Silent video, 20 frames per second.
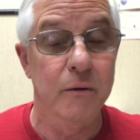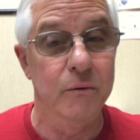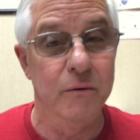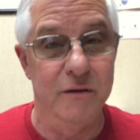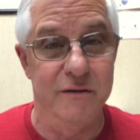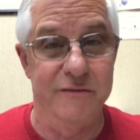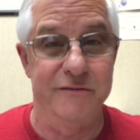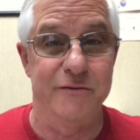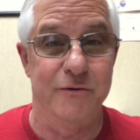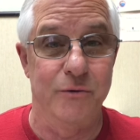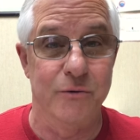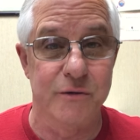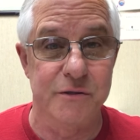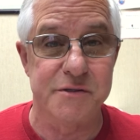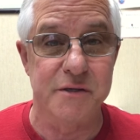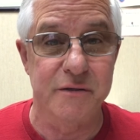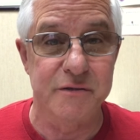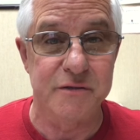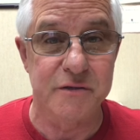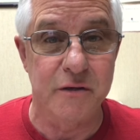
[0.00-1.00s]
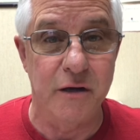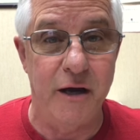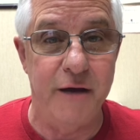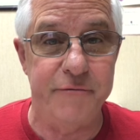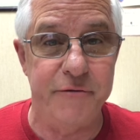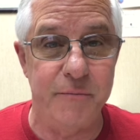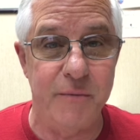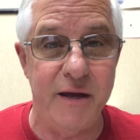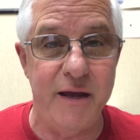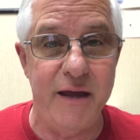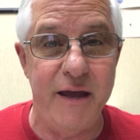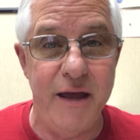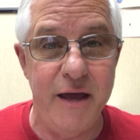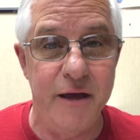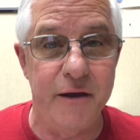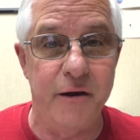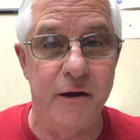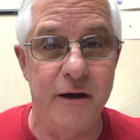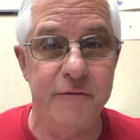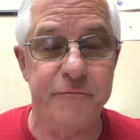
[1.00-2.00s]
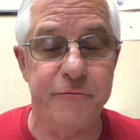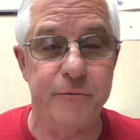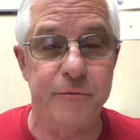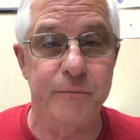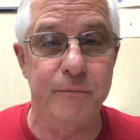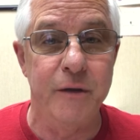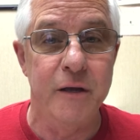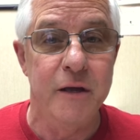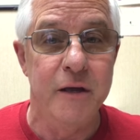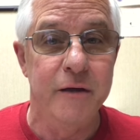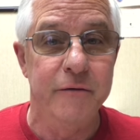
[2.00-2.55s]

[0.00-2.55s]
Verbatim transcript: Well, of course, I was coughing my head off from,